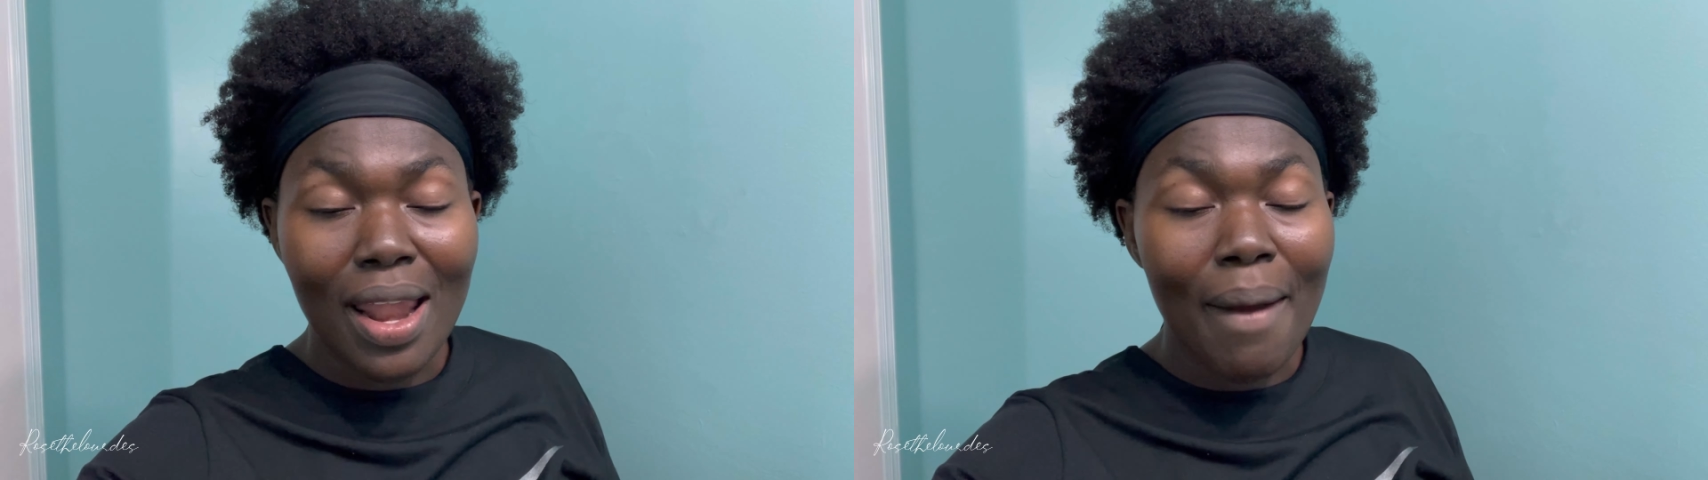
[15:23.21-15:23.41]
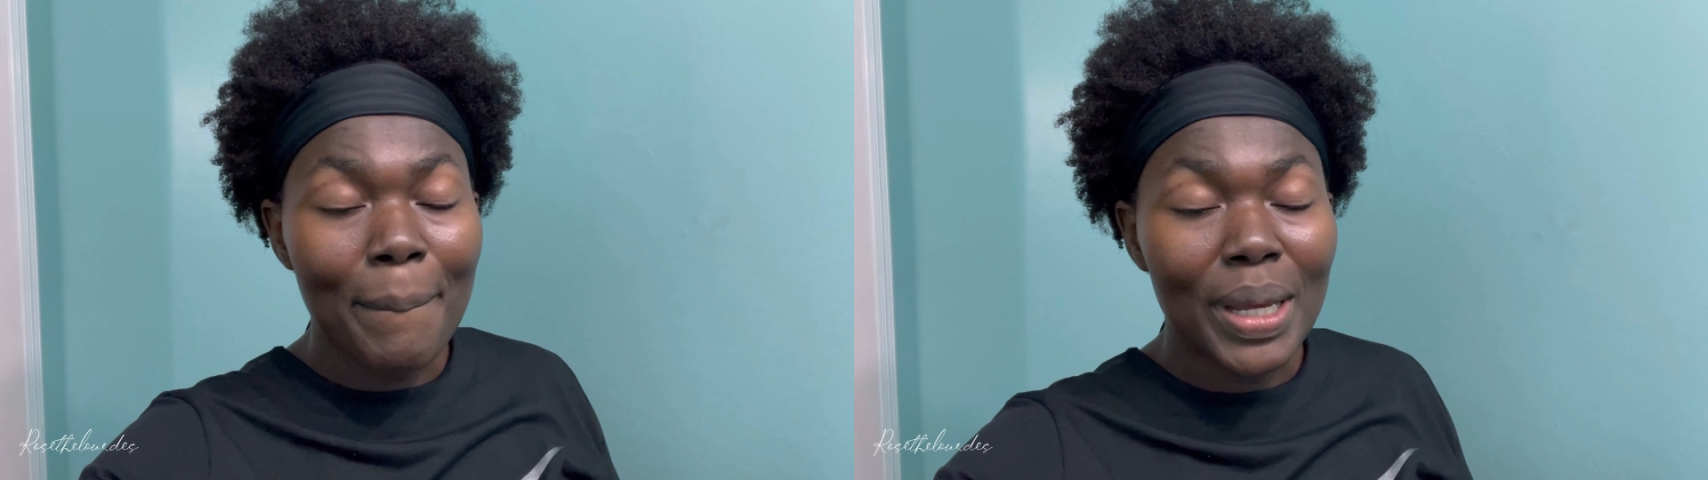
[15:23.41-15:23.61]

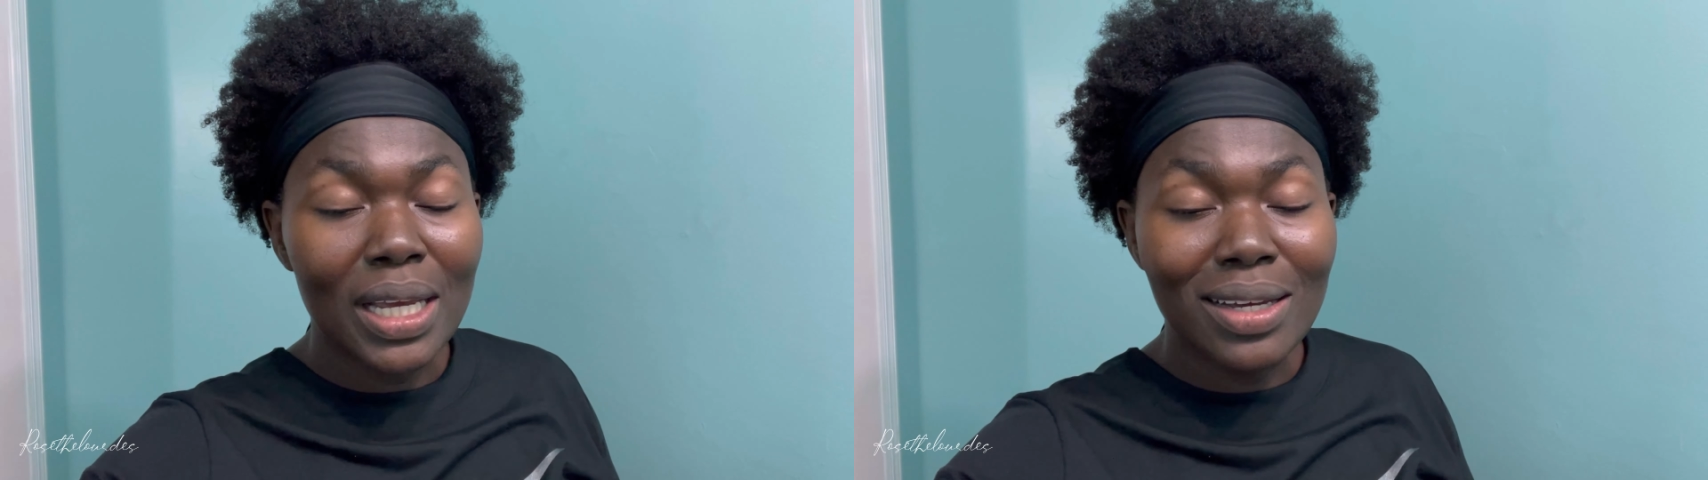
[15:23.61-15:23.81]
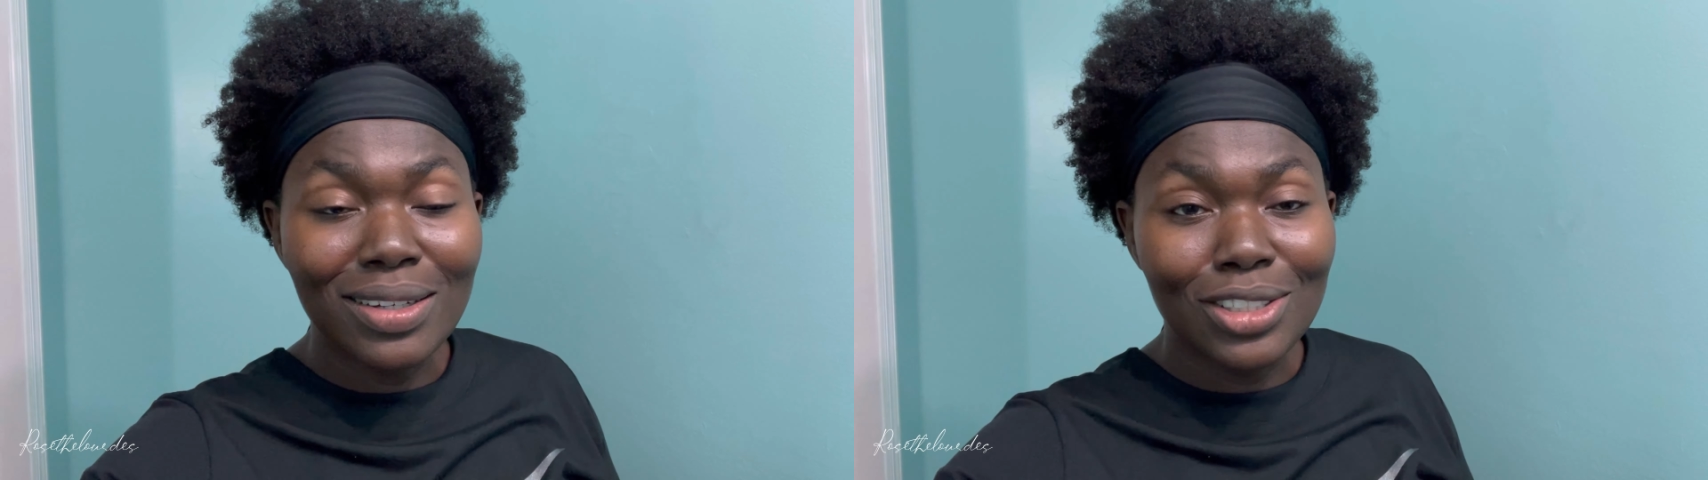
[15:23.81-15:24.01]
I make
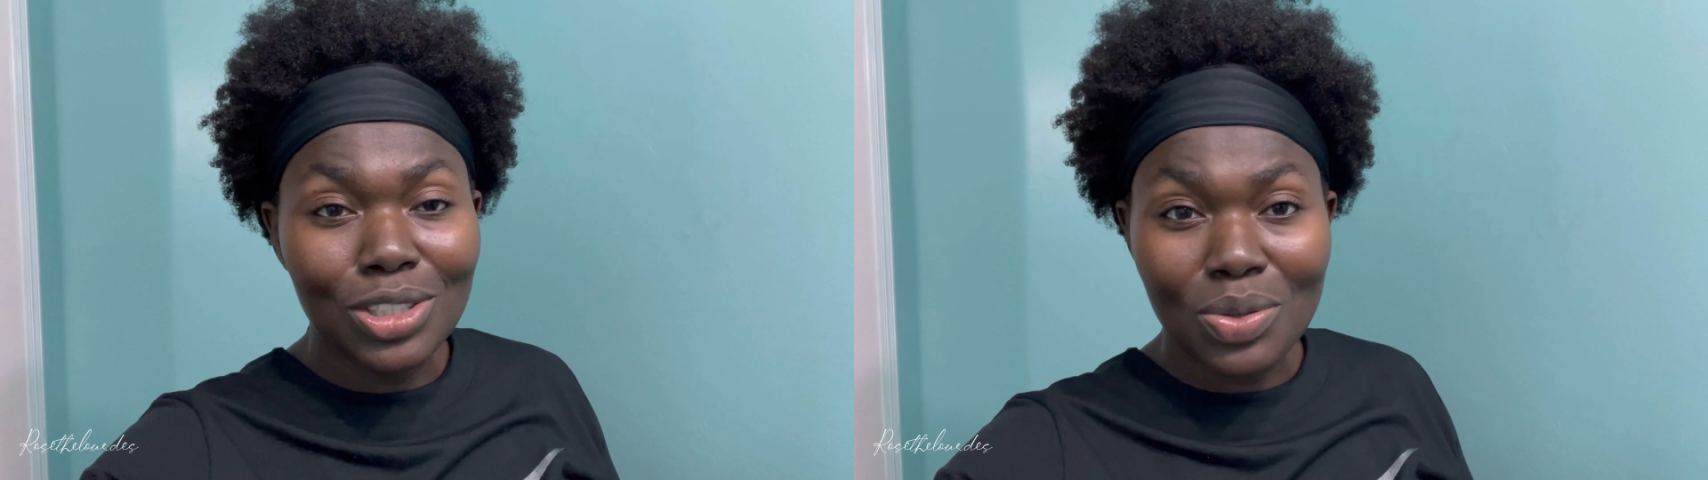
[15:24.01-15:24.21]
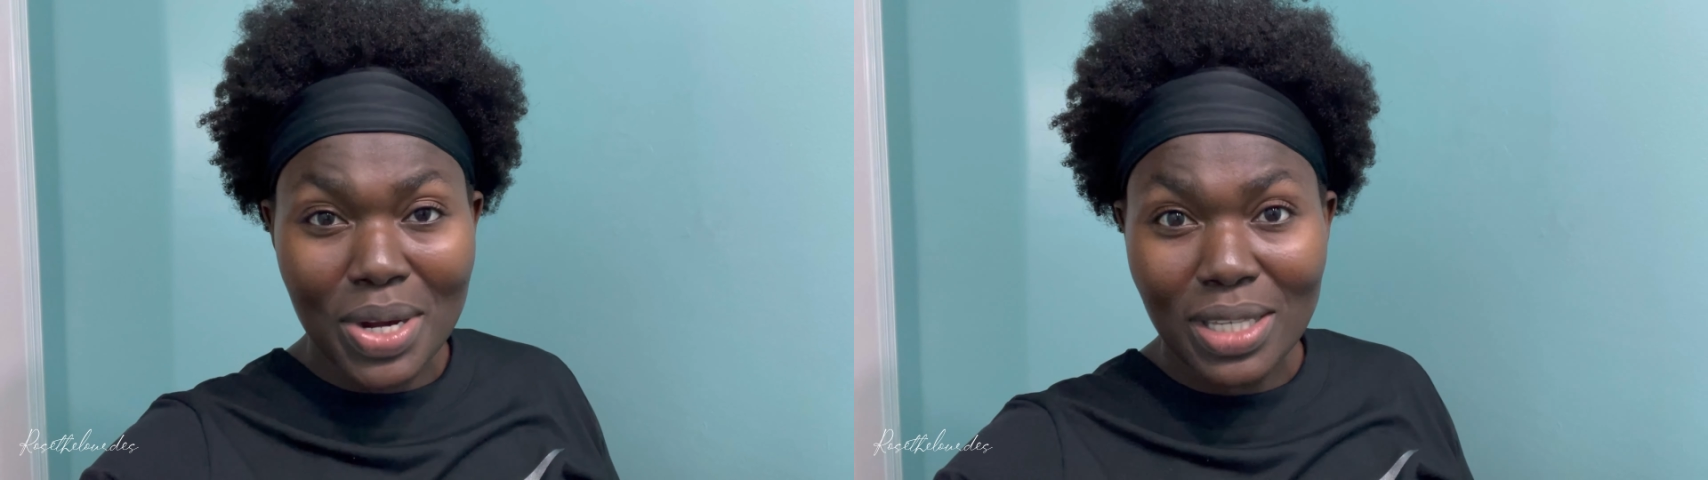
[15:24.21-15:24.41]
good
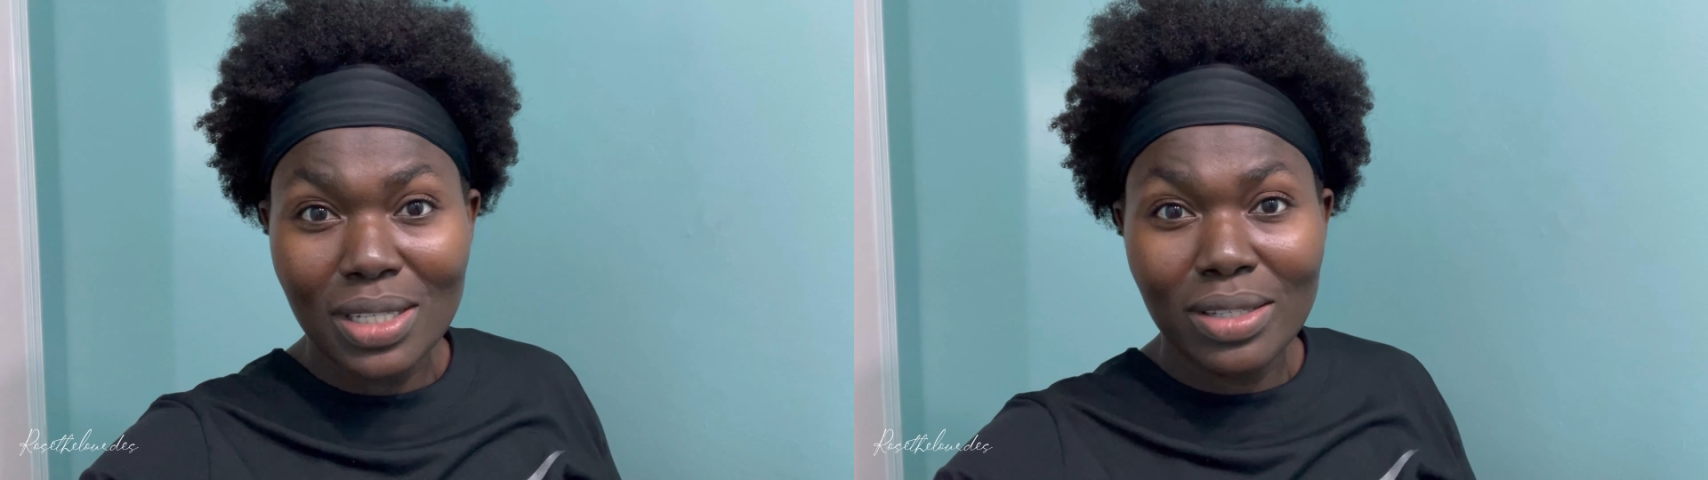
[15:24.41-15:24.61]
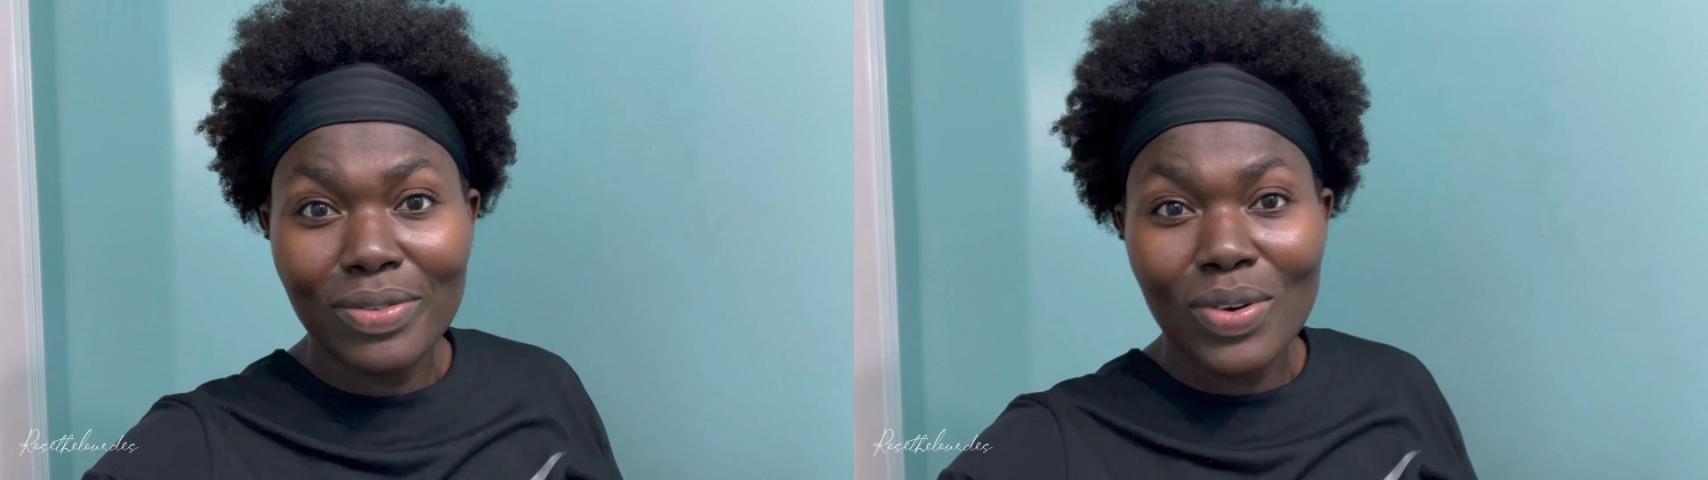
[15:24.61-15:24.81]

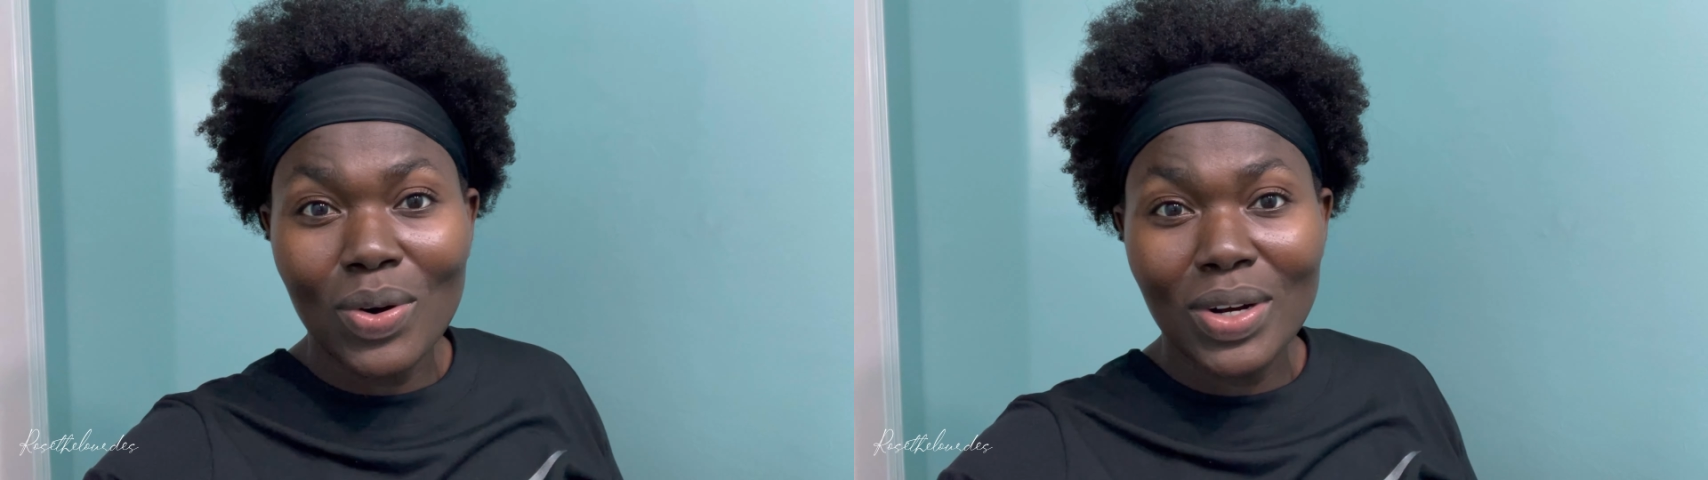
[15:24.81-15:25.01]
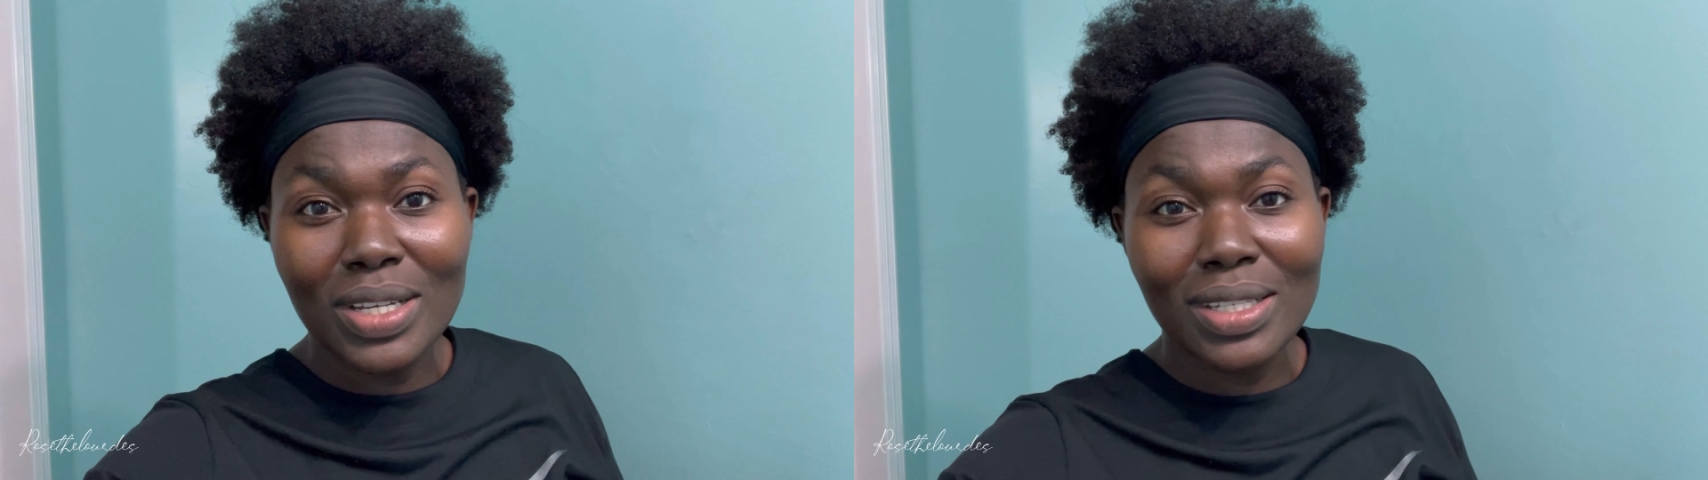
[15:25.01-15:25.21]
choices, of
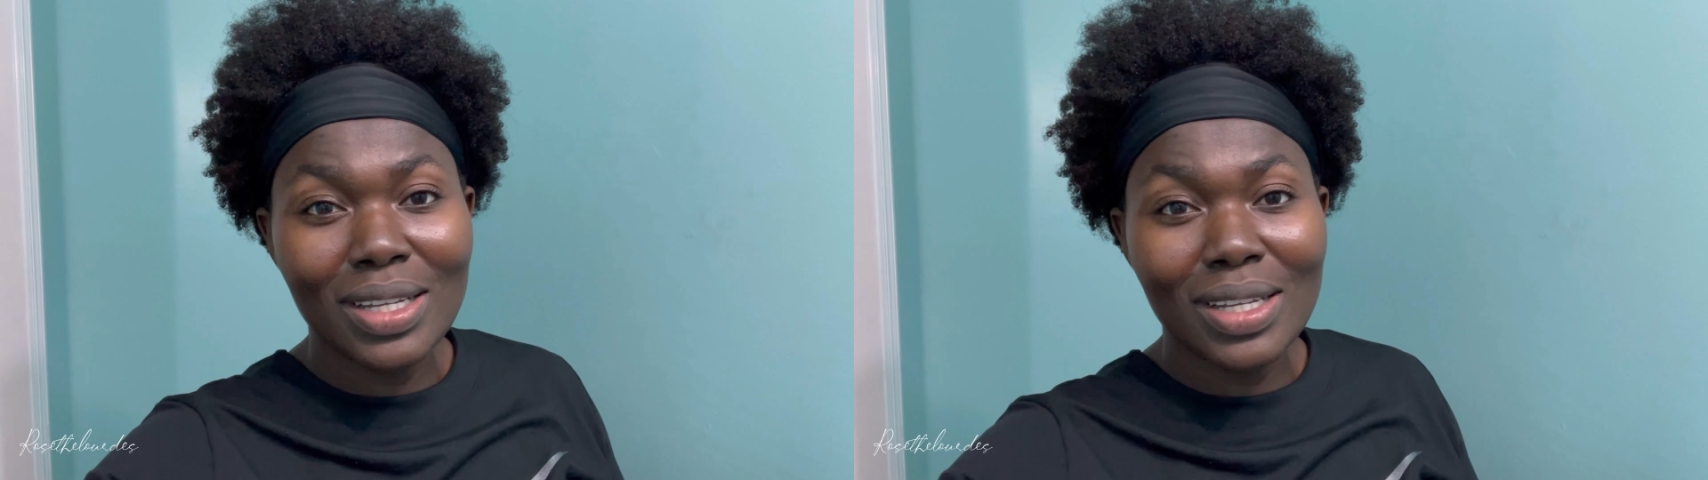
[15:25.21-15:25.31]
course.